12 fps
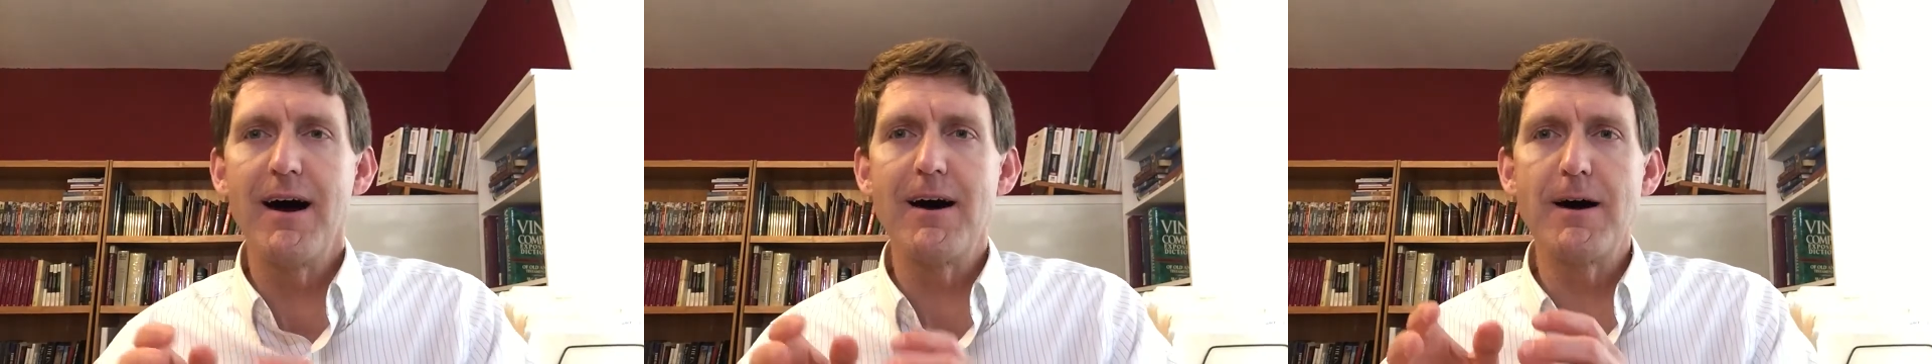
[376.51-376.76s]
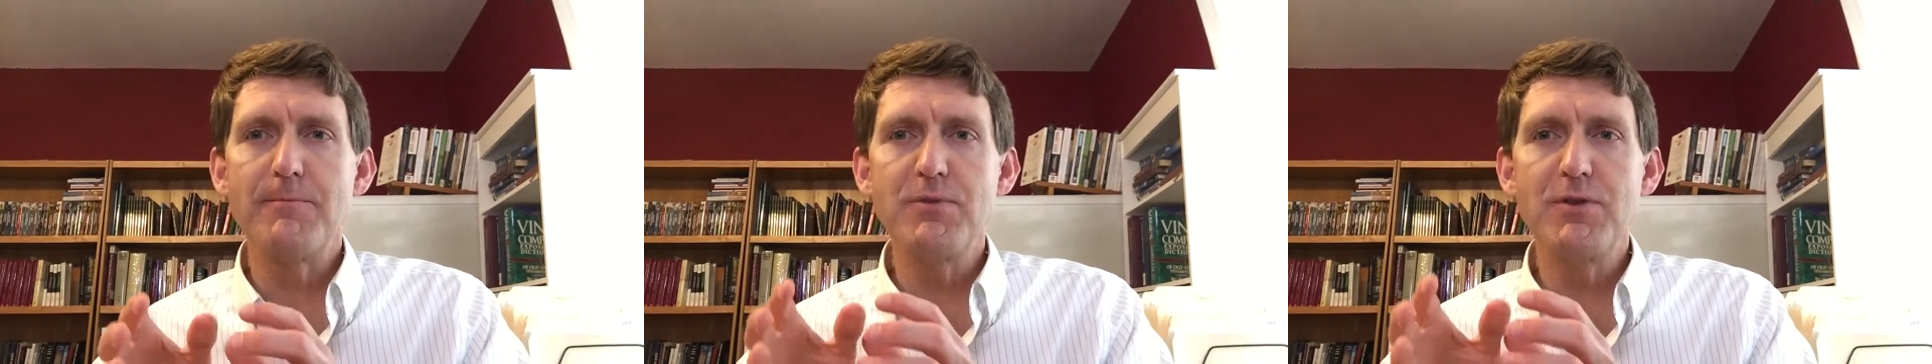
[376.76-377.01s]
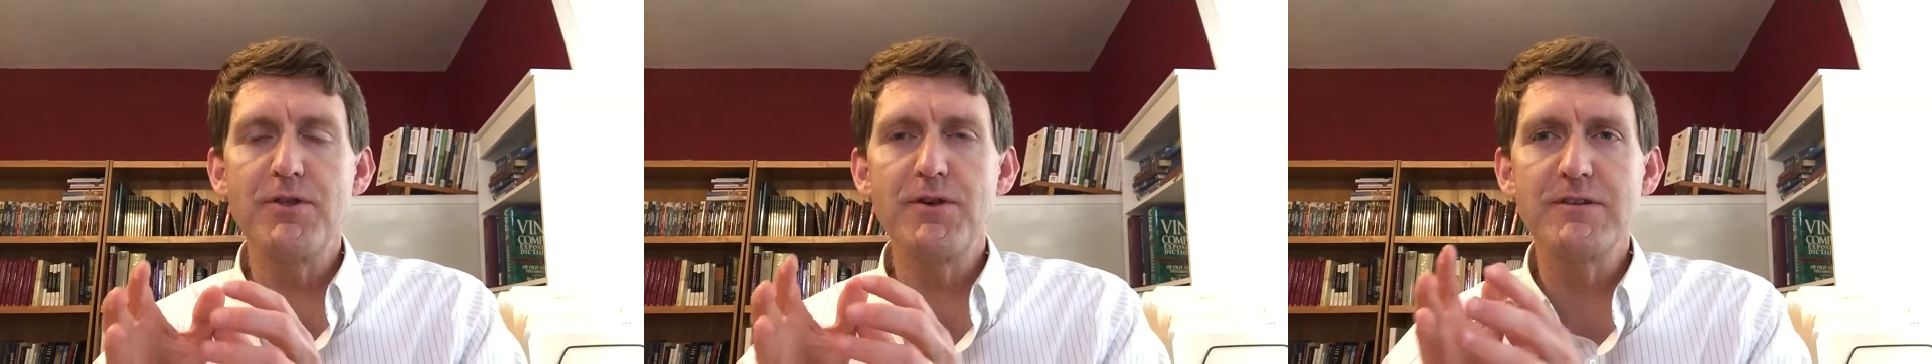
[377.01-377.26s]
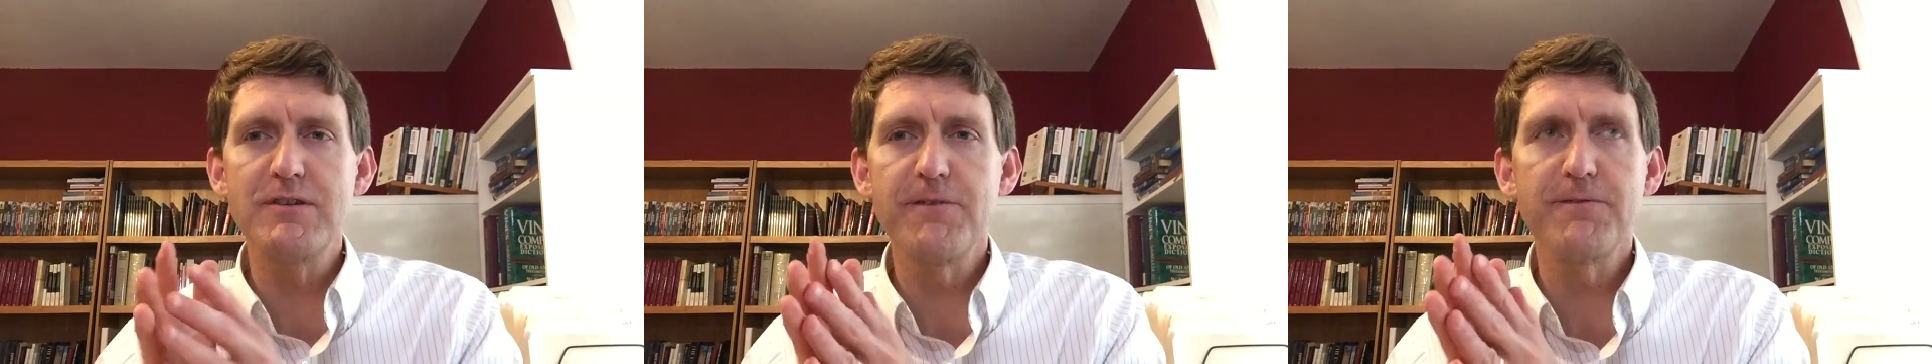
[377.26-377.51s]
um,
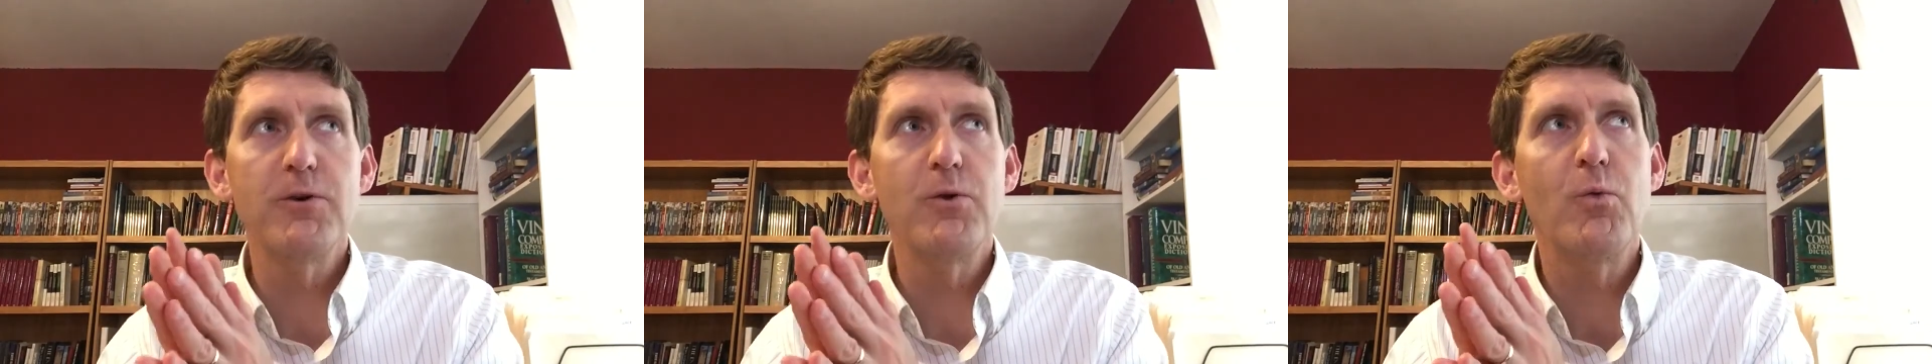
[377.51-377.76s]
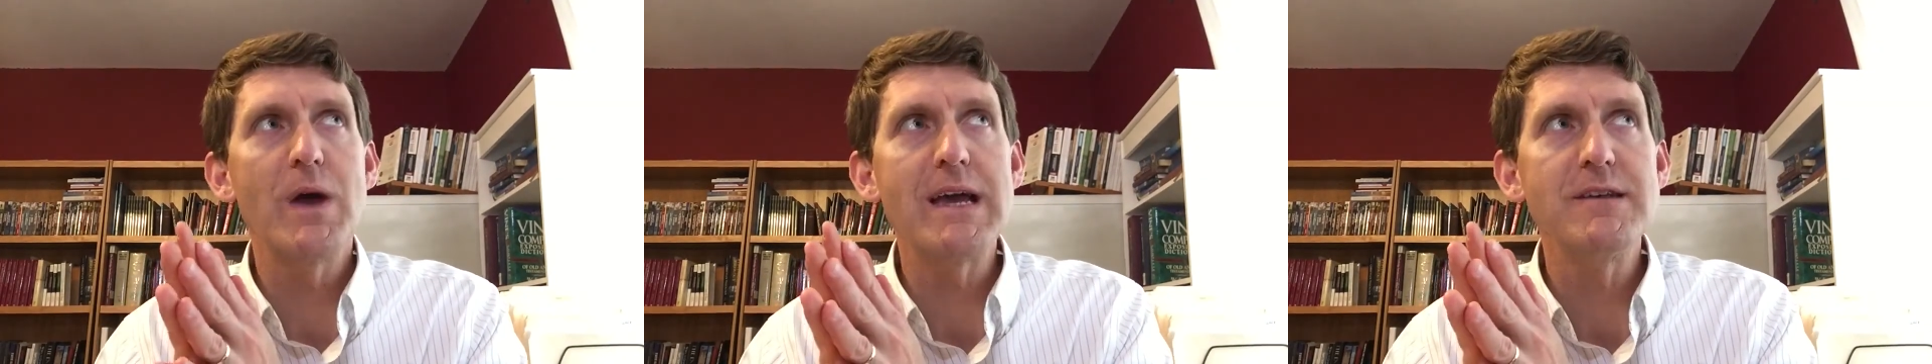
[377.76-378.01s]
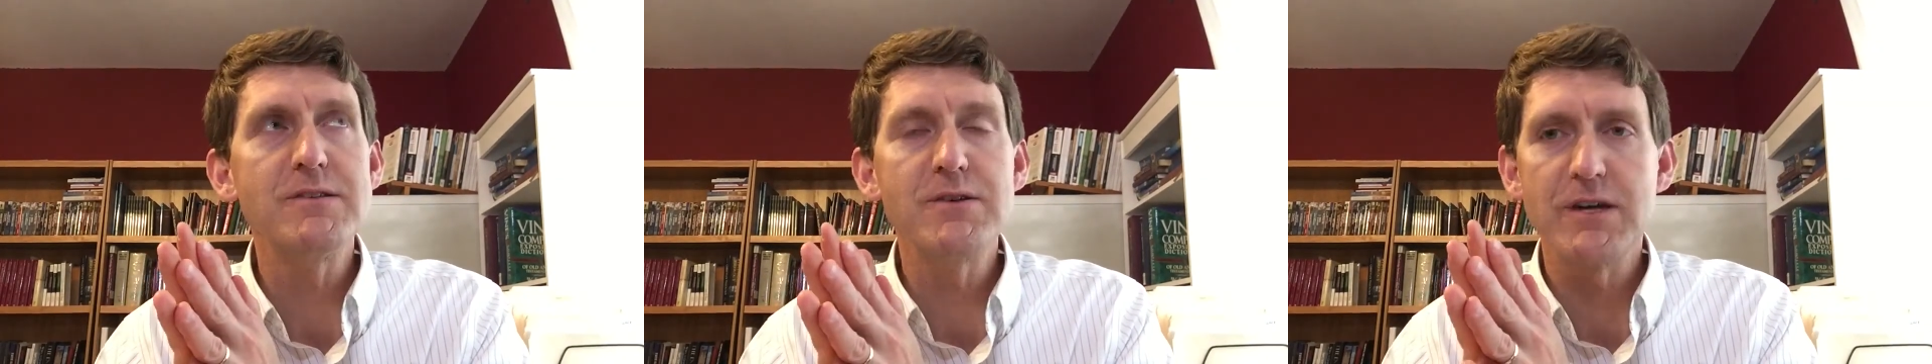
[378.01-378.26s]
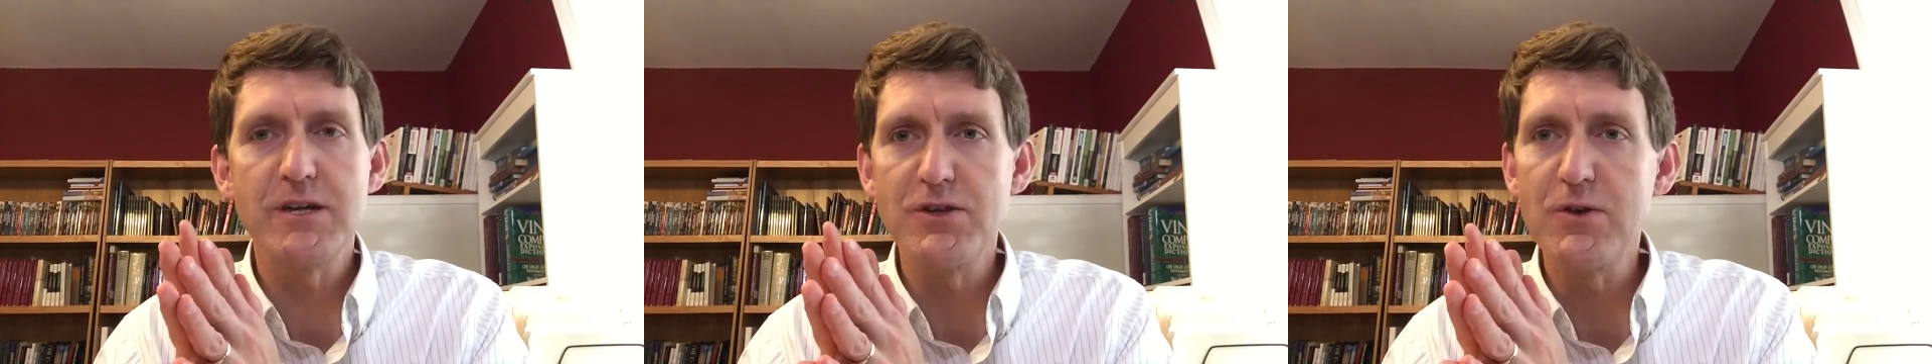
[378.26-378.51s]
there's different ways you
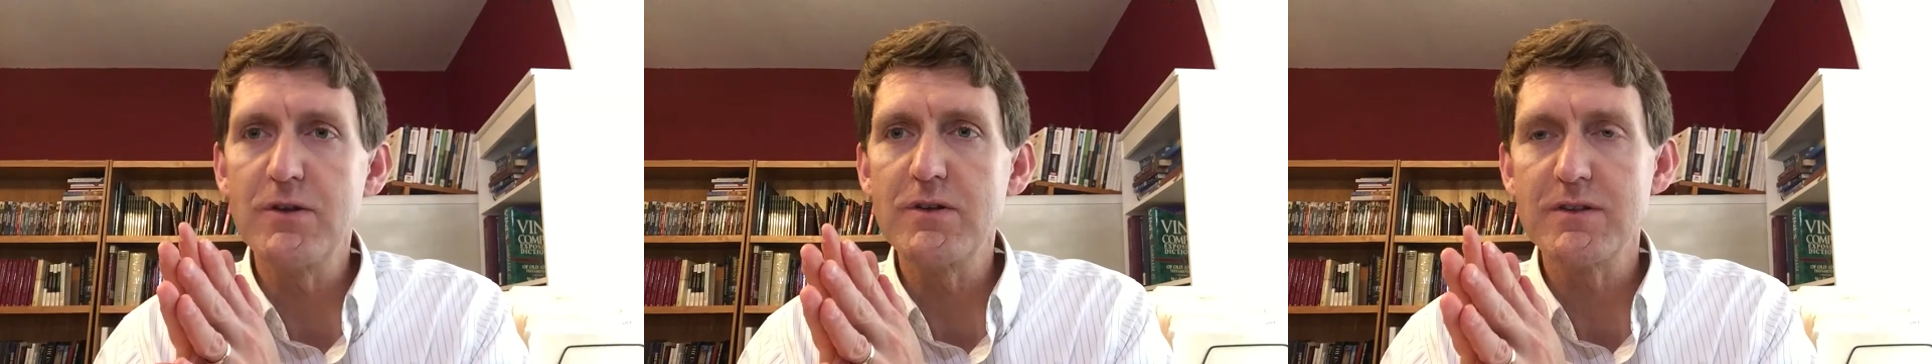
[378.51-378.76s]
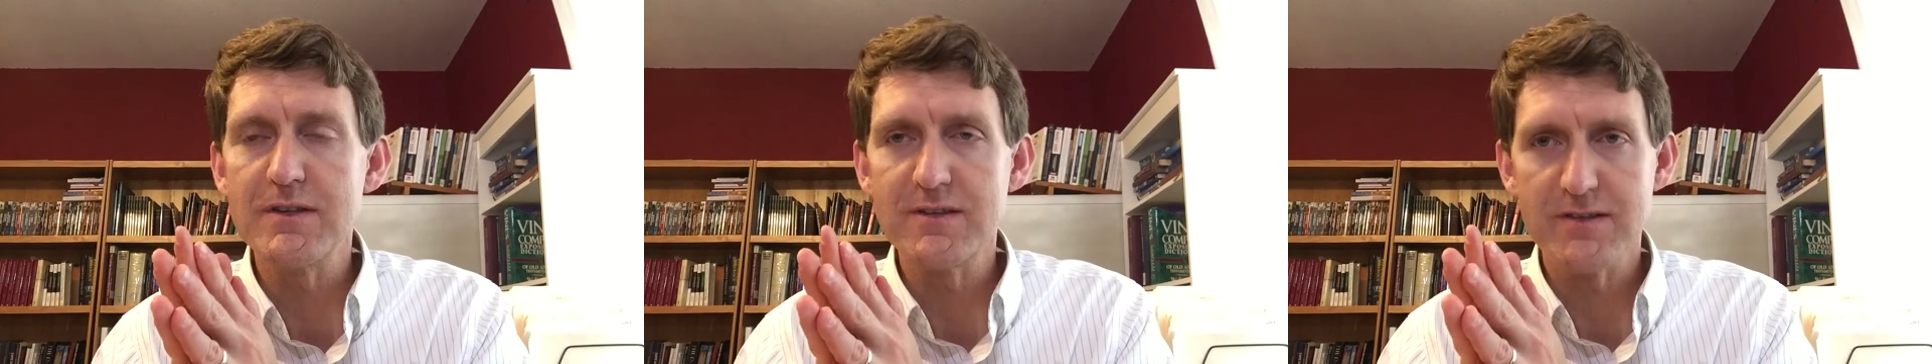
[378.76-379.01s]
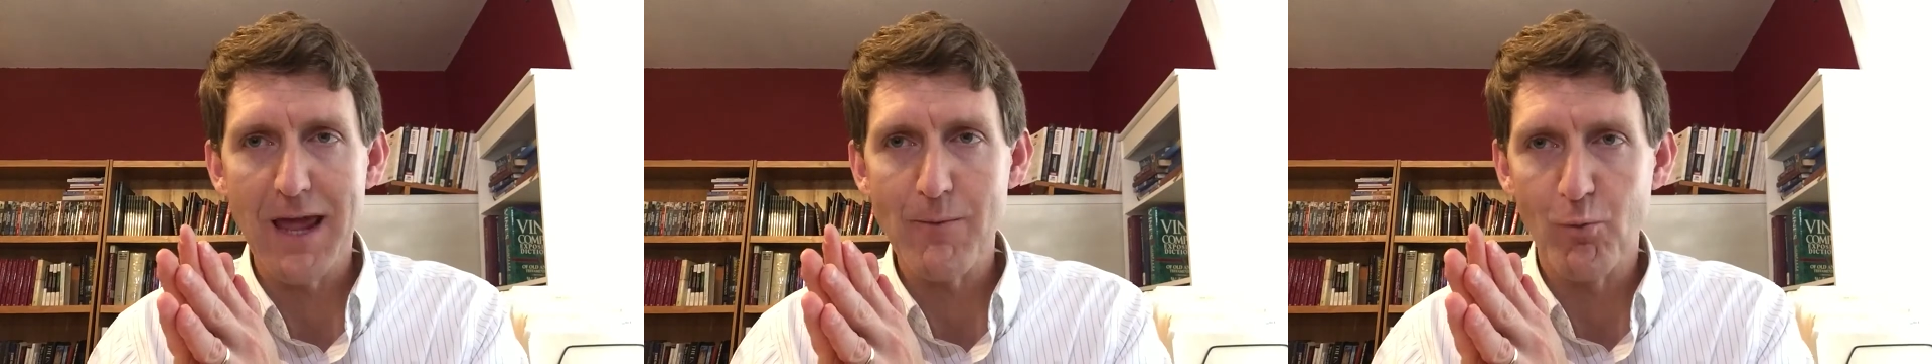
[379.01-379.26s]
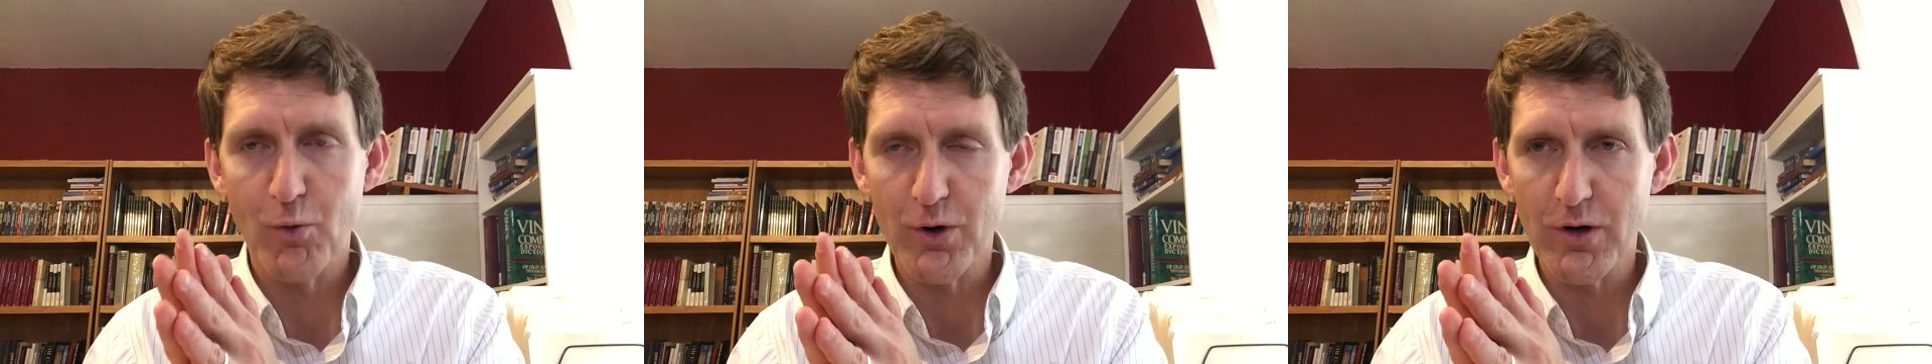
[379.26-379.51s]
can use the
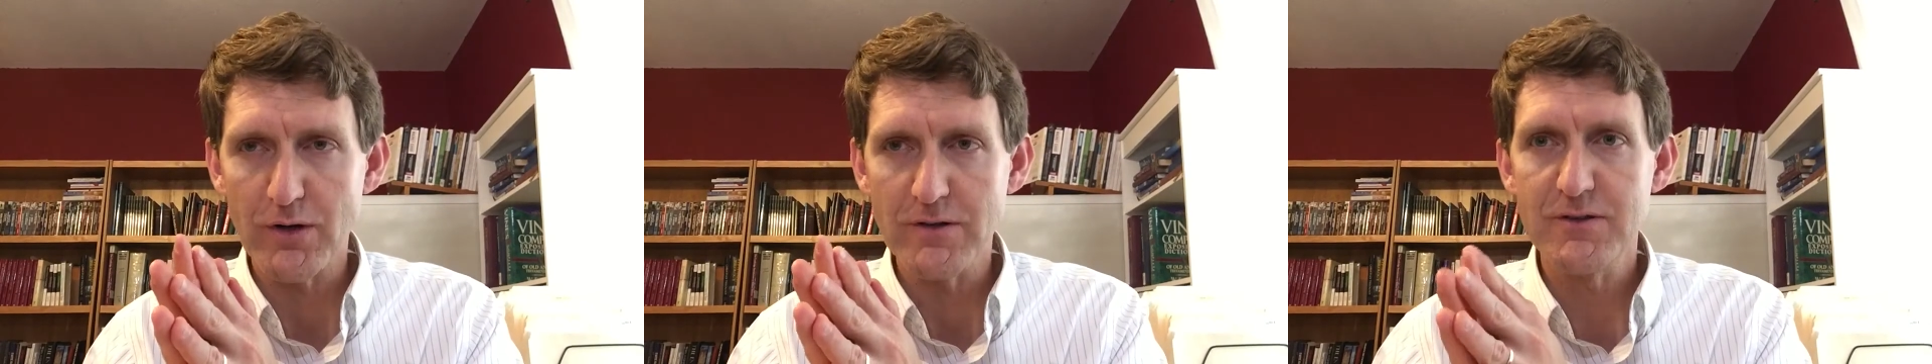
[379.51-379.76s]
same words,